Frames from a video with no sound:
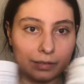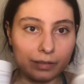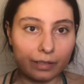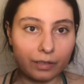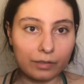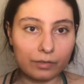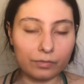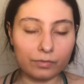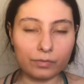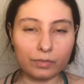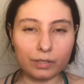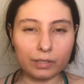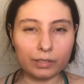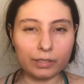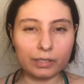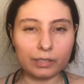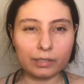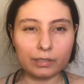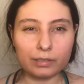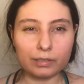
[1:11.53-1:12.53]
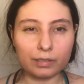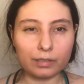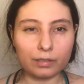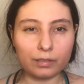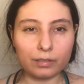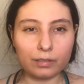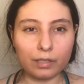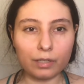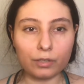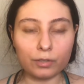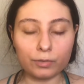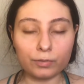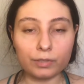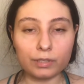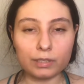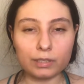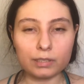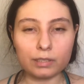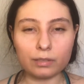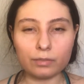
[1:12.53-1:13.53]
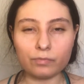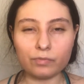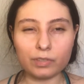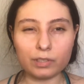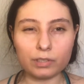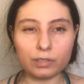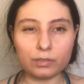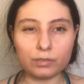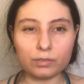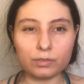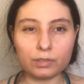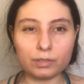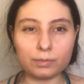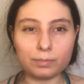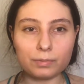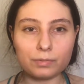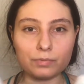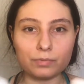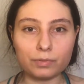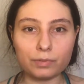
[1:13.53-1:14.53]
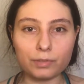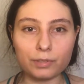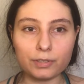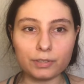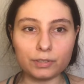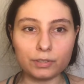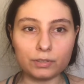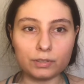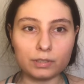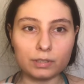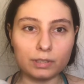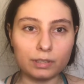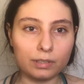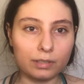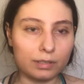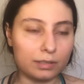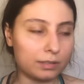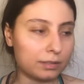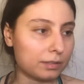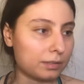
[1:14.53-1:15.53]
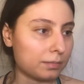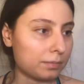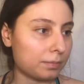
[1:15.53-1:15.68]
I already done videos before using this.